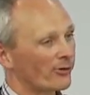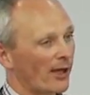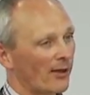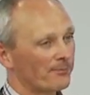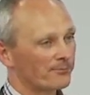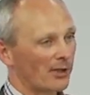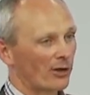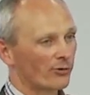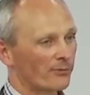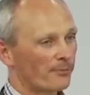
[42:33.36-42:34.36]
is the other
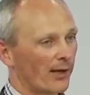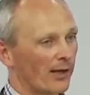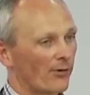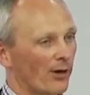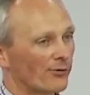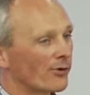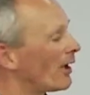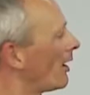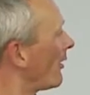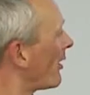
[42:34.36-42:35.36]
dangerous playground.
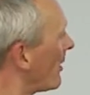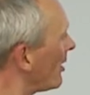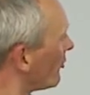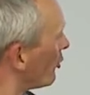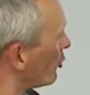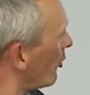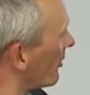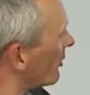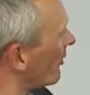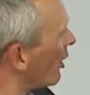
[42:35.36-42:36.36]
That means you do
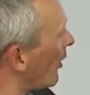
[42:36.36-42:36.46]
things really